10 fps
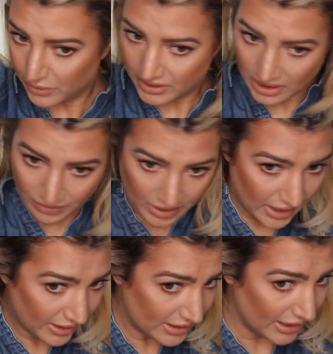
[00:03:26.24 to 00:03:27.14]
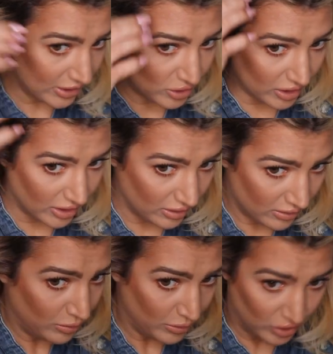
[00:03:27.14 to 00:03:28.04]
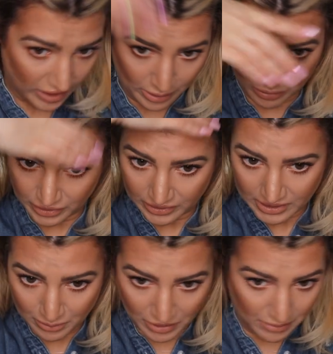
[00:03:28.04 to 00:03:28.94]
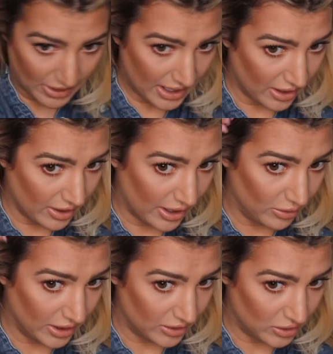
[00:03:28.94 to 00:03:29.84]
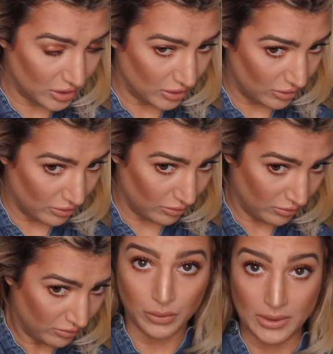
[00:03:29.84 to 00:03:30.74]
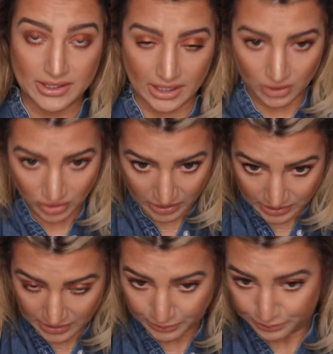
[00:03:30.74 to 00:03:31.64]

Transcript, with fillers: bring down the next section, which I will separate my hair out into 3 sections.